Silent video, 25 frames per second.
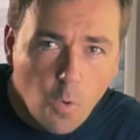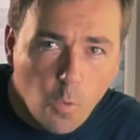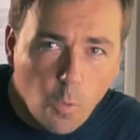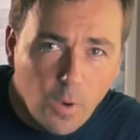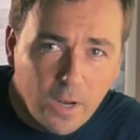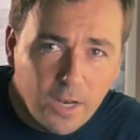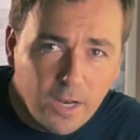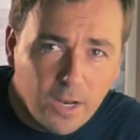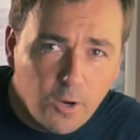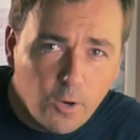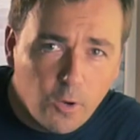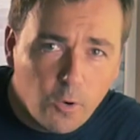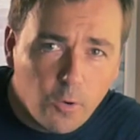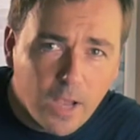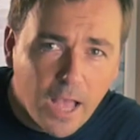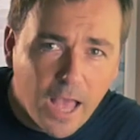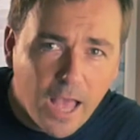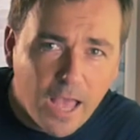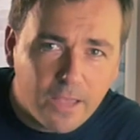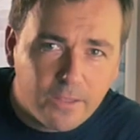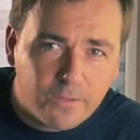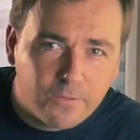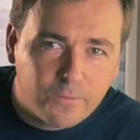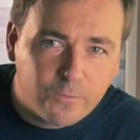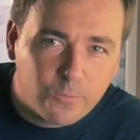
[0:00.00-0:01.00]
Well, hello
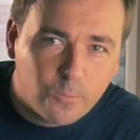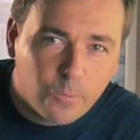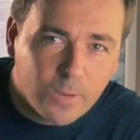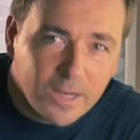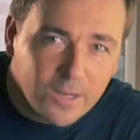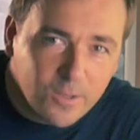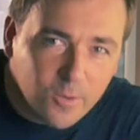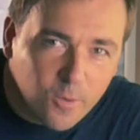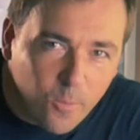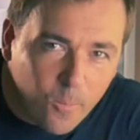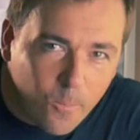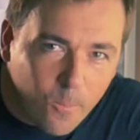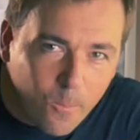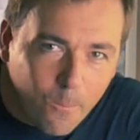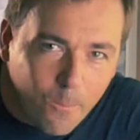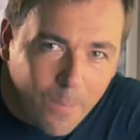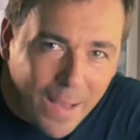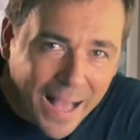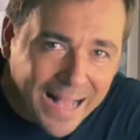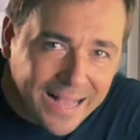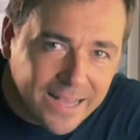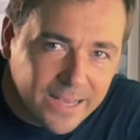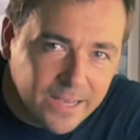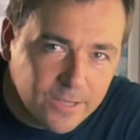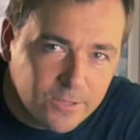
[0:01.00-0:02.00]
guys, welcome
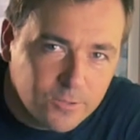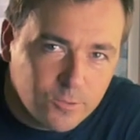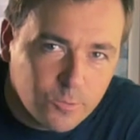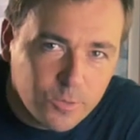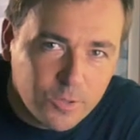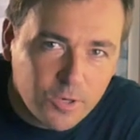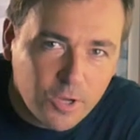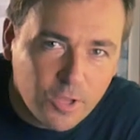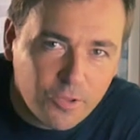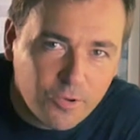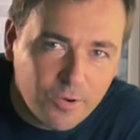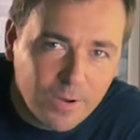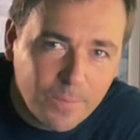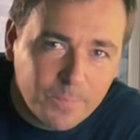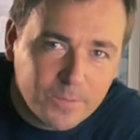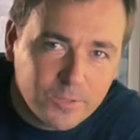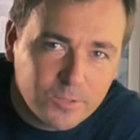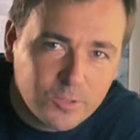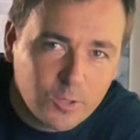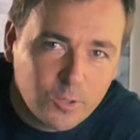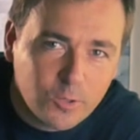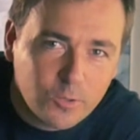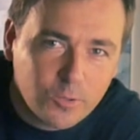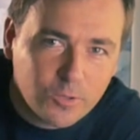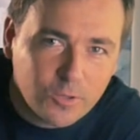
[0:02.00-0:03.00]
back to another
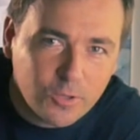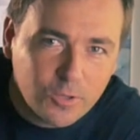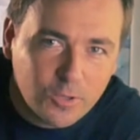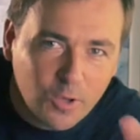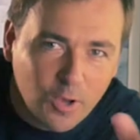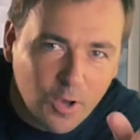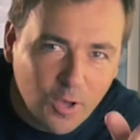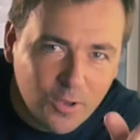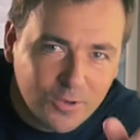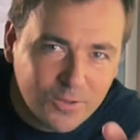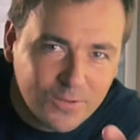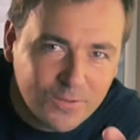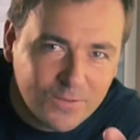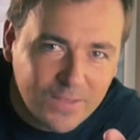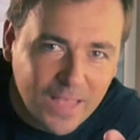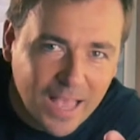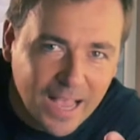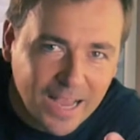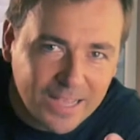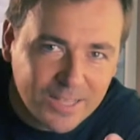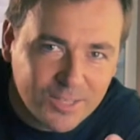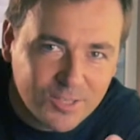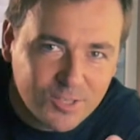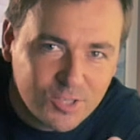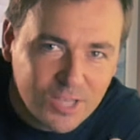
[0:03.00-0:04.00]
episode on the
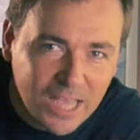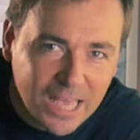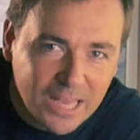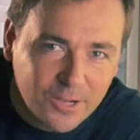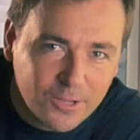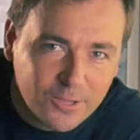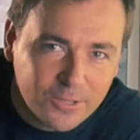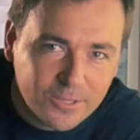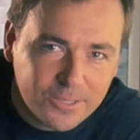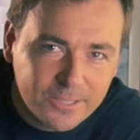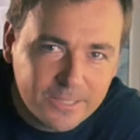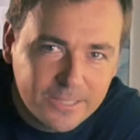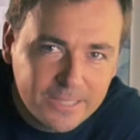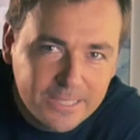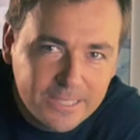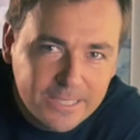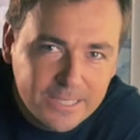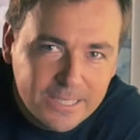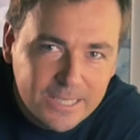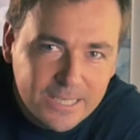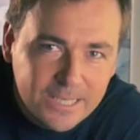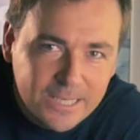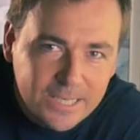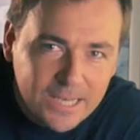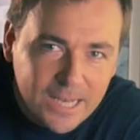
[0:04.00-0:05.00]
SAGA channel.
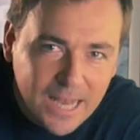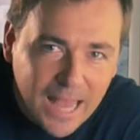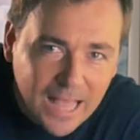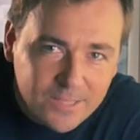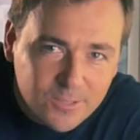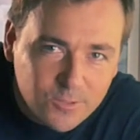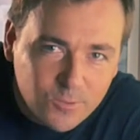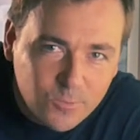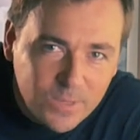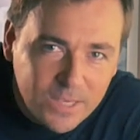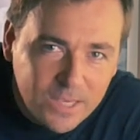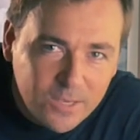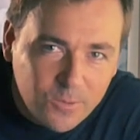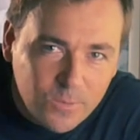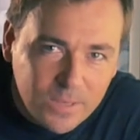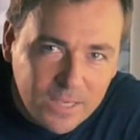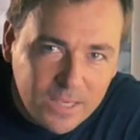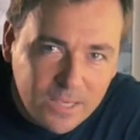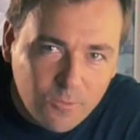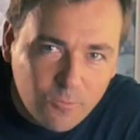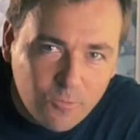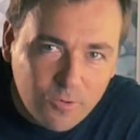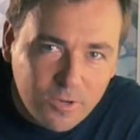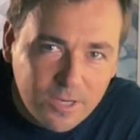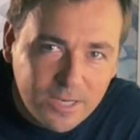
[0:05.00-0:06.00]
Last week
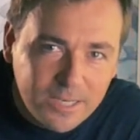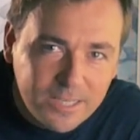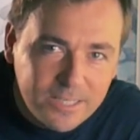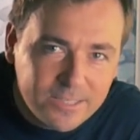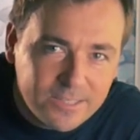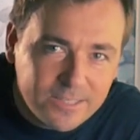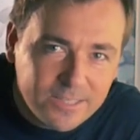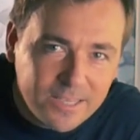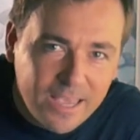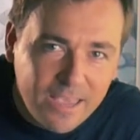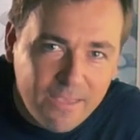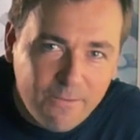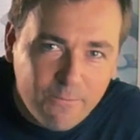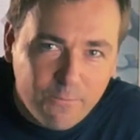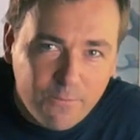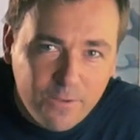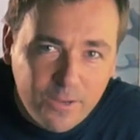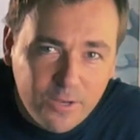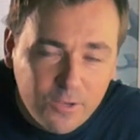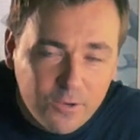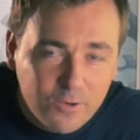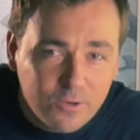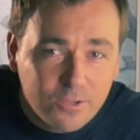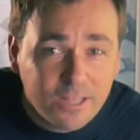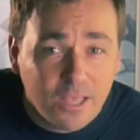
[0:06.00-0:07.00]
we released a
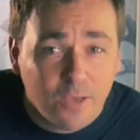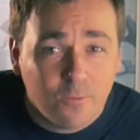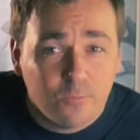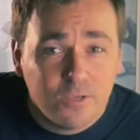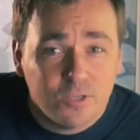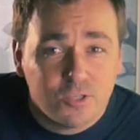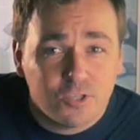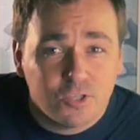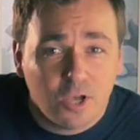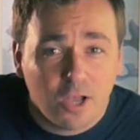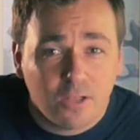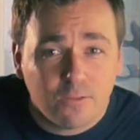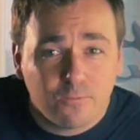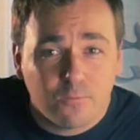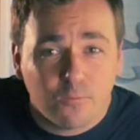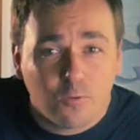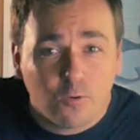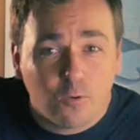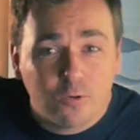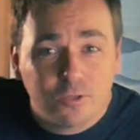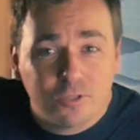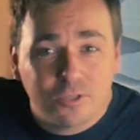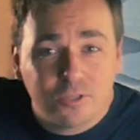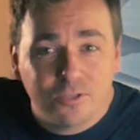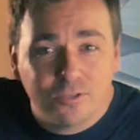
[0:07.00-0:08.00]
video that we shot for
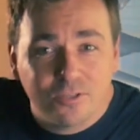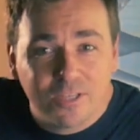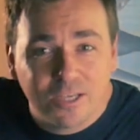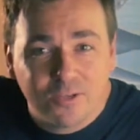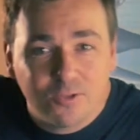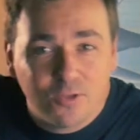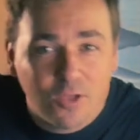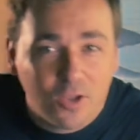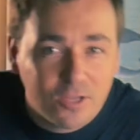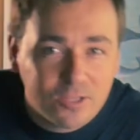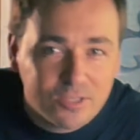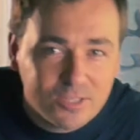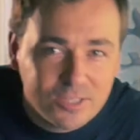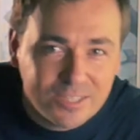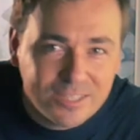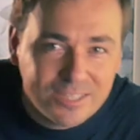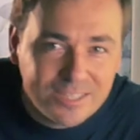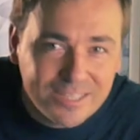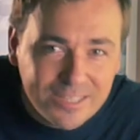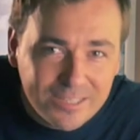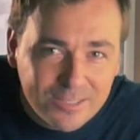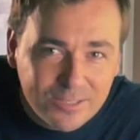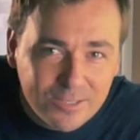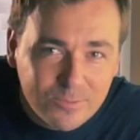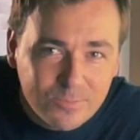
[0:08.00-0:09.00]
Ocean Technology
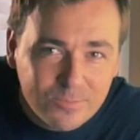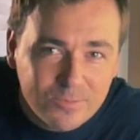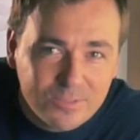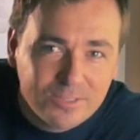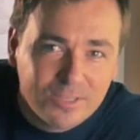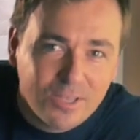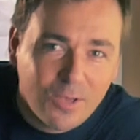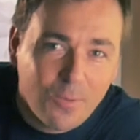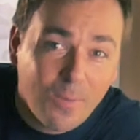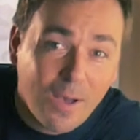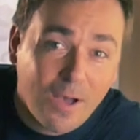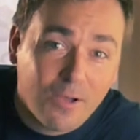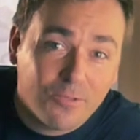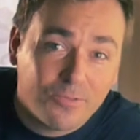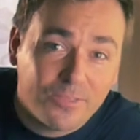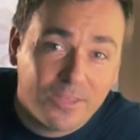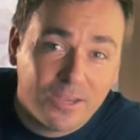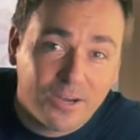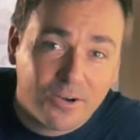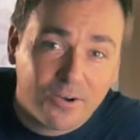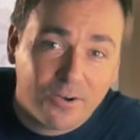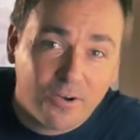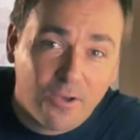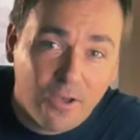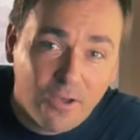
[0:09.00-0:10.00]
Systems about
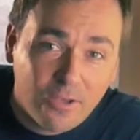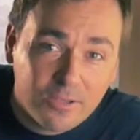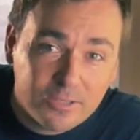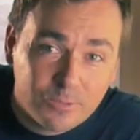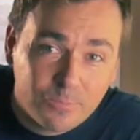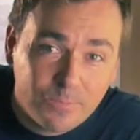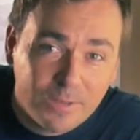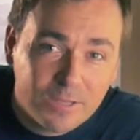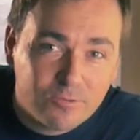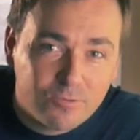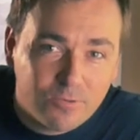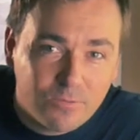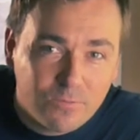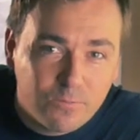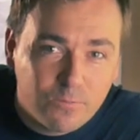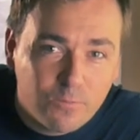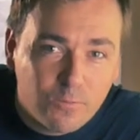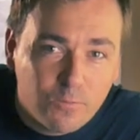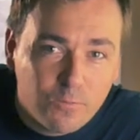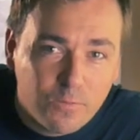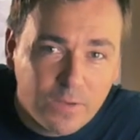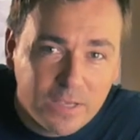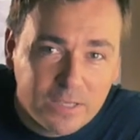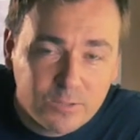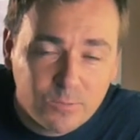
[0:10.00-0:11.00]
their Spectrum
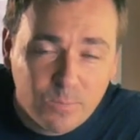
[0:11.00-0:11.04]
full face